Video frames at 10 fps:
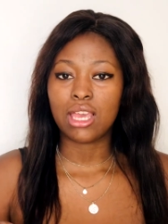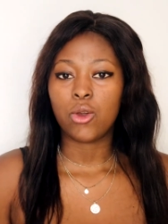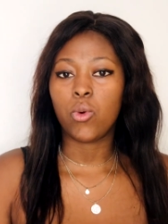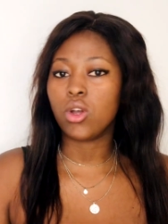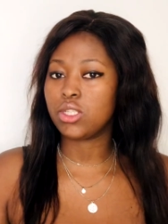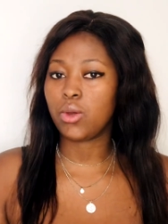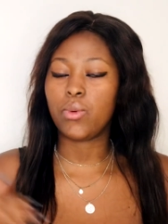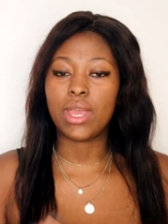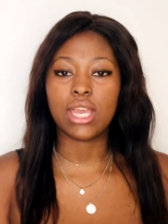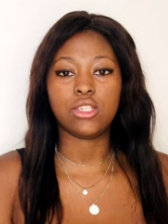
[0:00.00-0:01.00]
walked
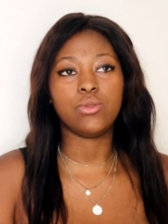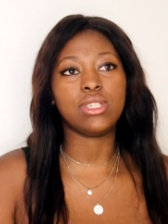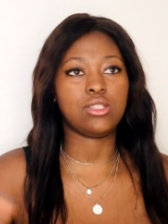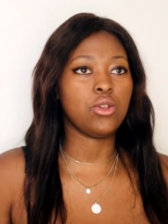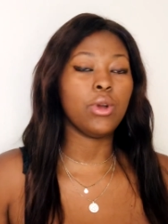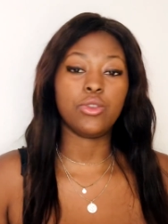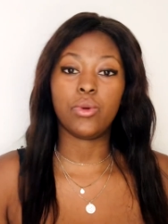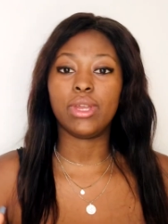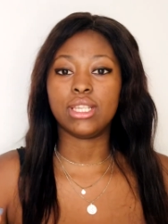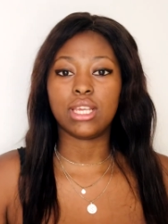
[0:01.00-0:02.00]
away. She was so
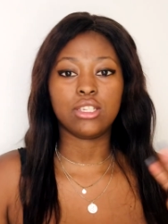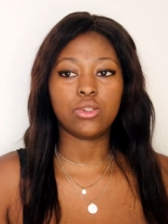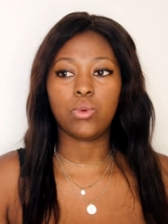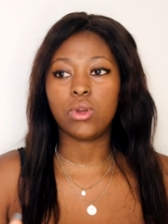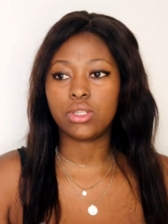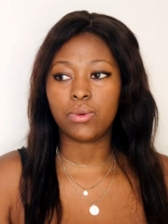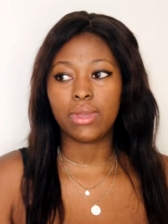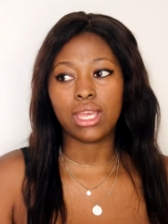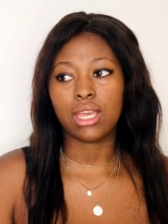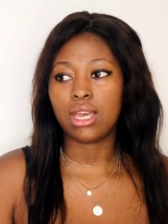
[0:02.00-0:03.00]
annoyed and she walked
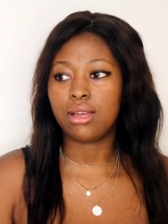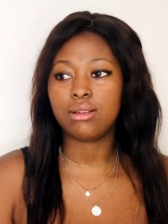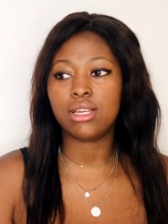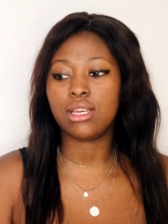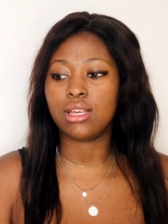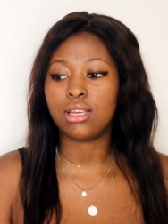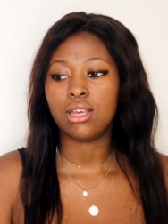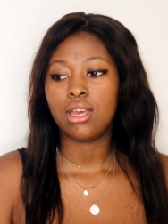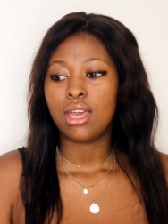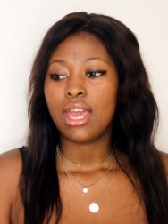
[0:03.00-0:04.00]
away. I'm like,
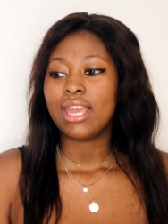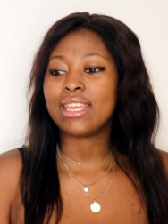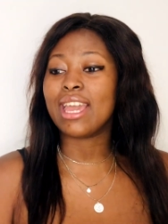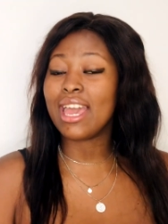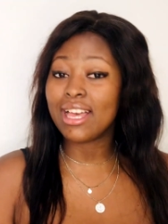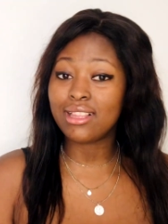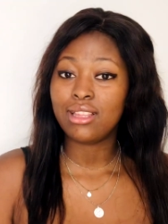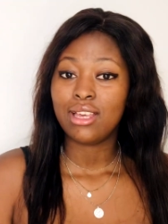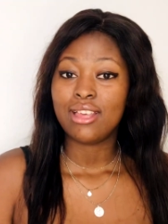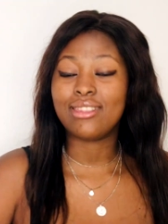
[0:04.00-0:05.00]

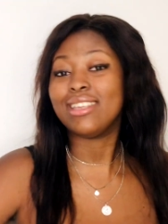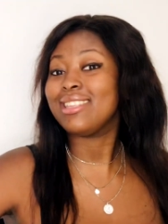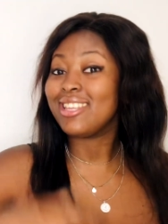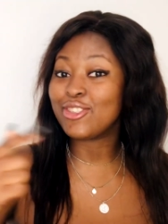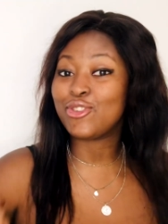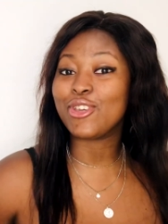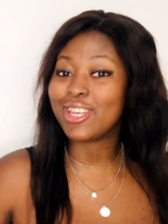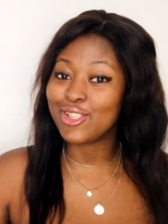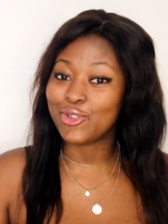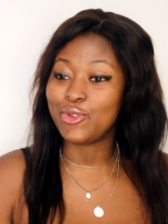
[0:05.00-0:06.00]
girl, the least you
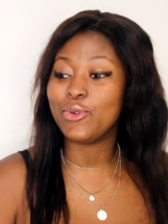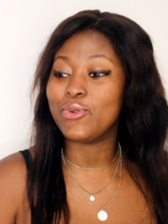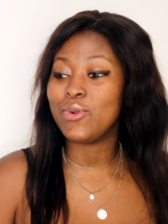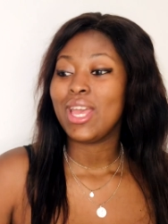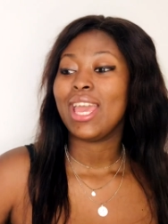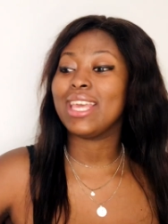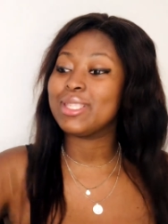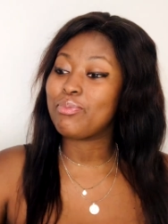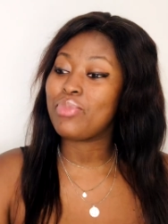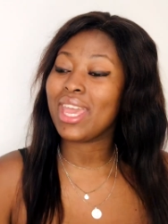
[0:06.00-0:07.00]
can do
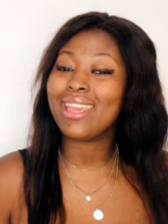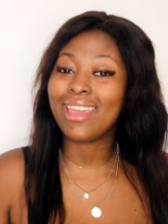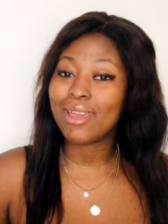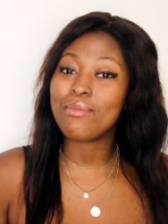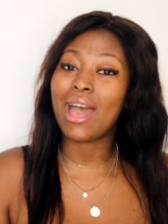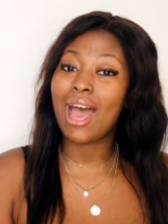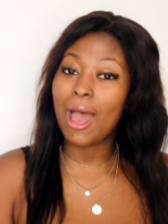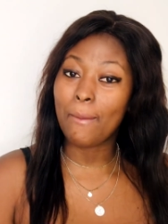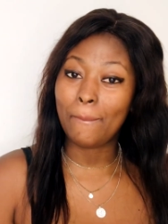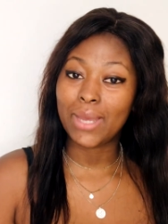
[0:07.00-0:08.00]
is pick him
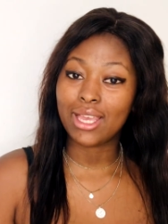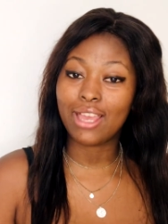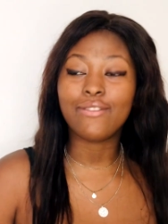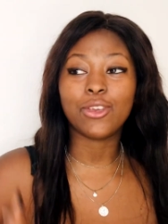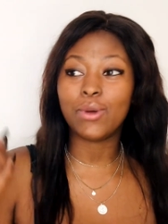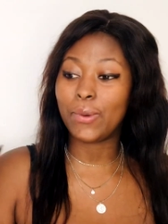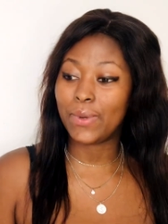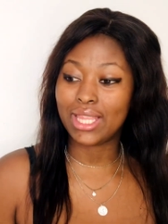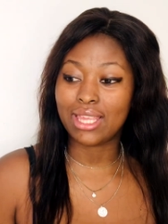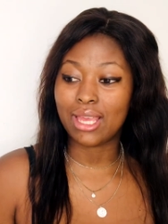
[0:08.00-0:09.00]
up. If you were
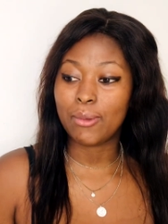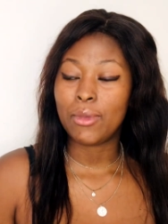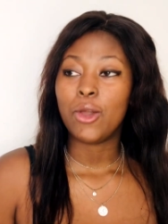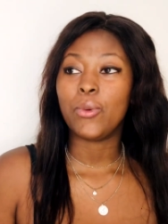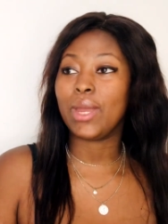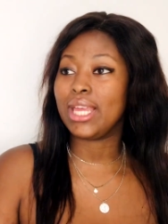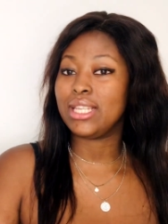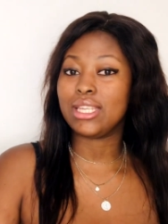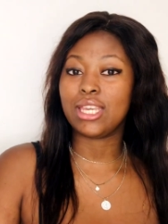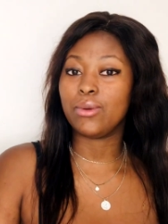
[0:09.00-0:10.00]
with him
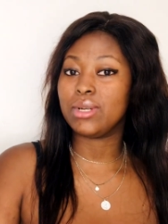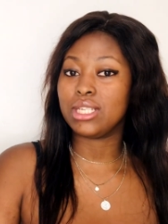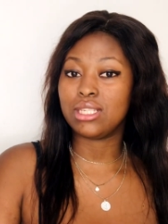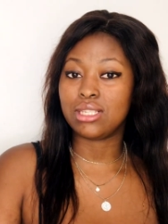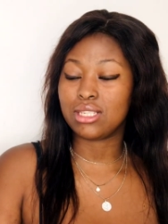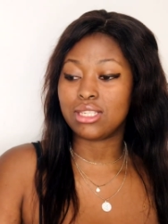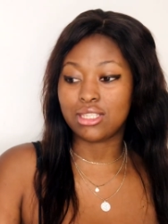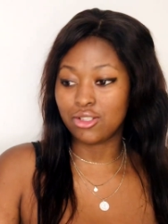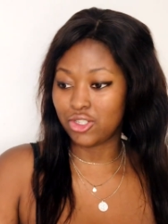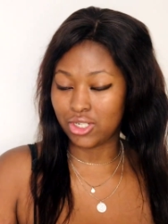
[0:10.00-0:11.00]
when he was
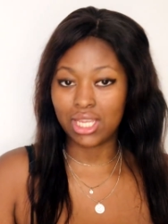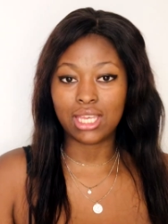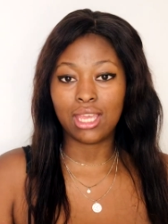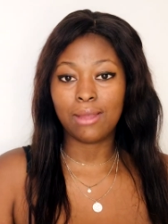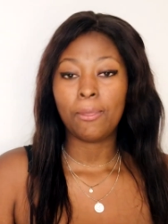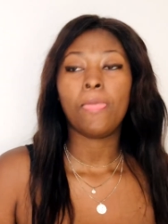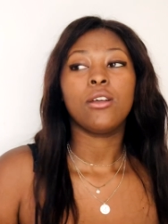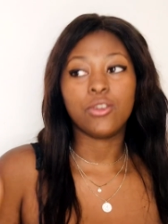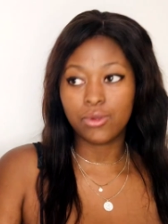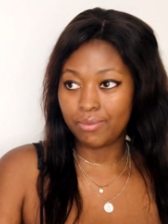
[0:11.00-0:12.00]
still drinking,
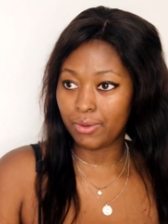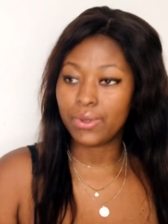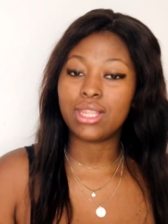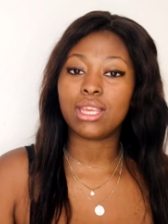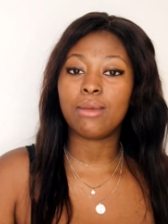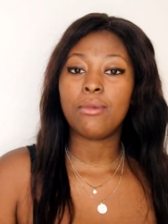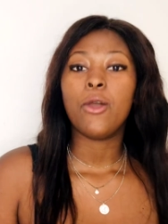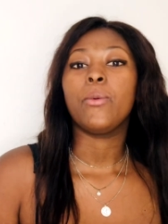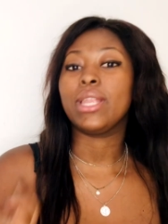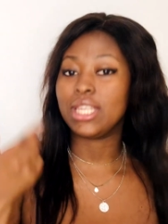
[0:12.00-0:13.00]
you'll be with him
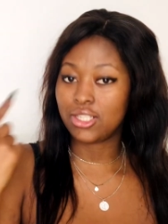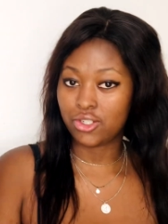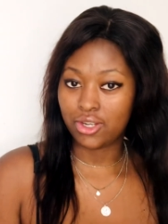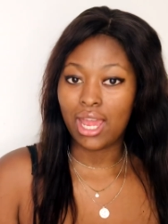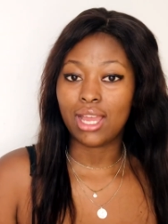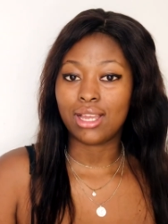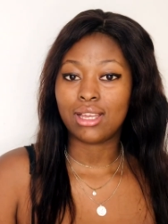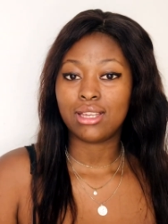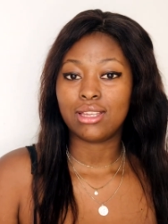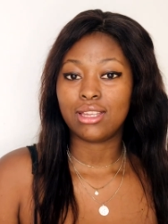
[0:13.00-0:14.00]
when he's drunk.
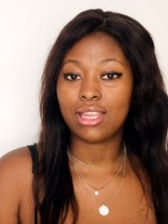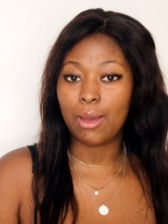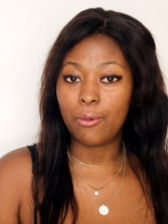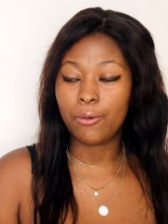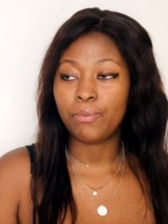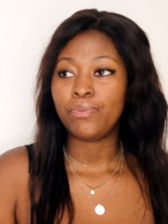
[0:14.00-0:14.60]
Yeah, bo?